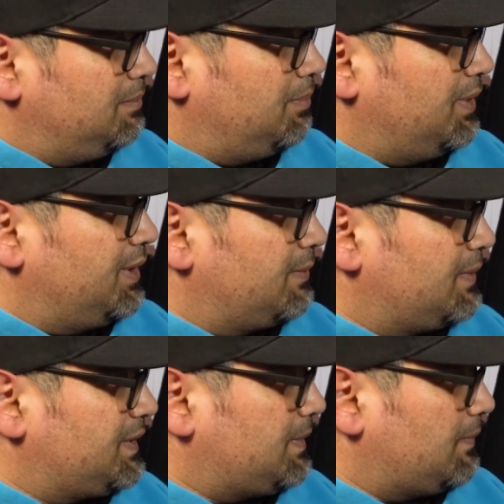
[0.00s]
putting
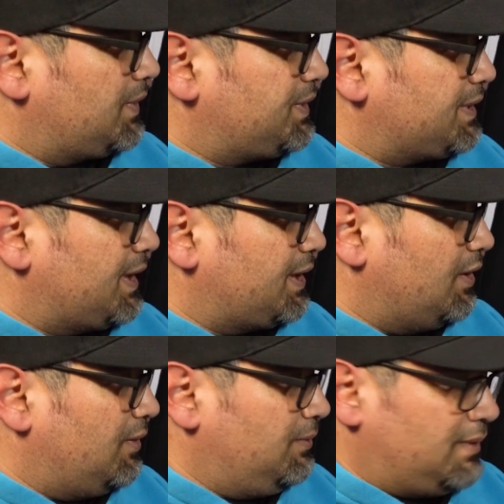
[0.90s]
her where she's gonna
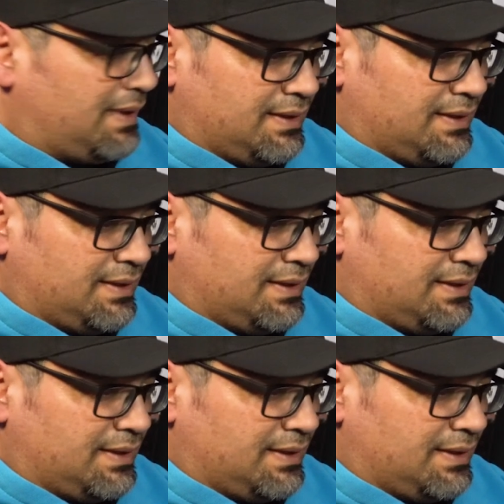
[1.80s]
go.